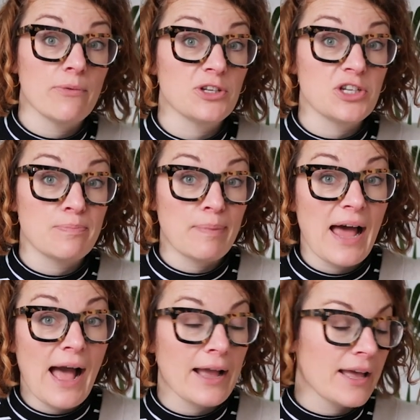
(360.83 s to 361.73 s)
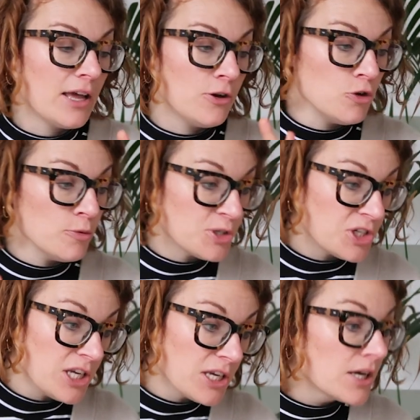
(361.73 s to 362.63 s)
which is black and uber
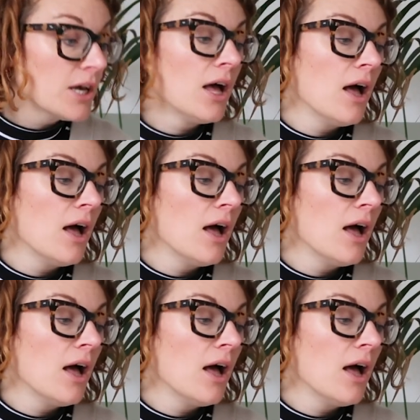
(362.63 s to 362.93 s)
chic.